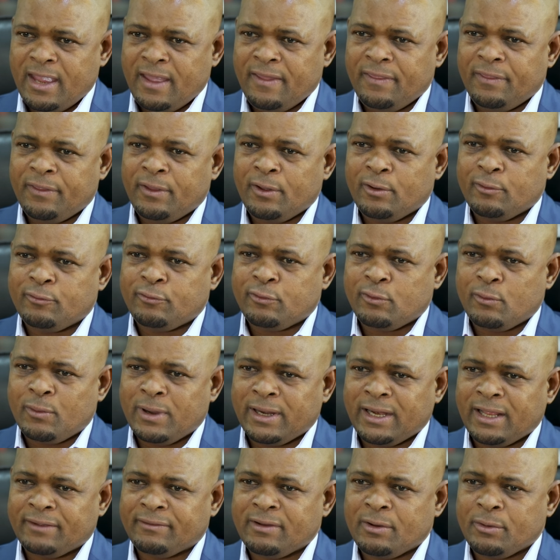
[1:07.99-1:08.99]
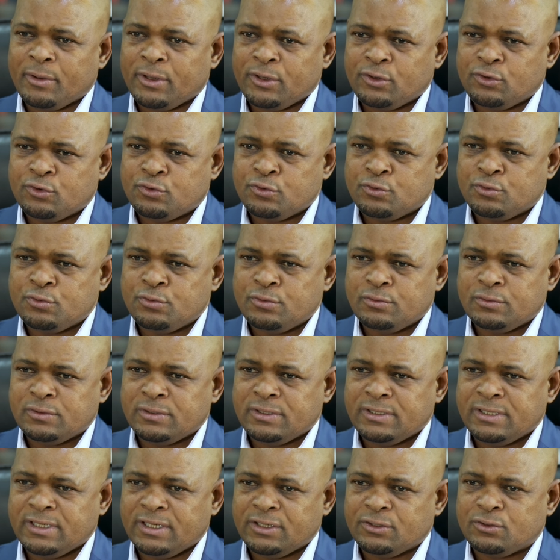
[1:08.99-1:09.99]
And therefore, whatever we do
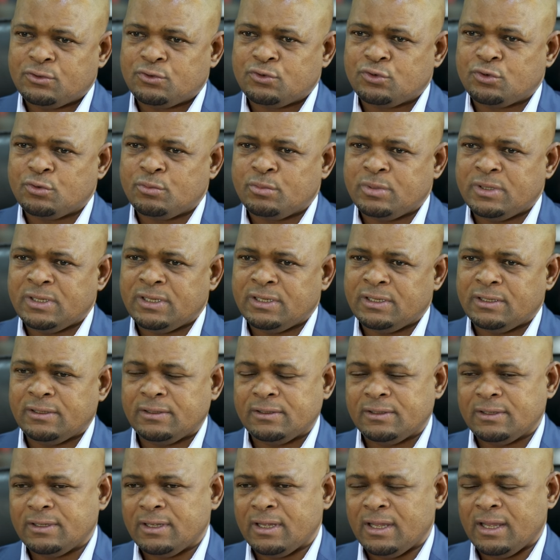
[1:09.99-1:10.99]
need to be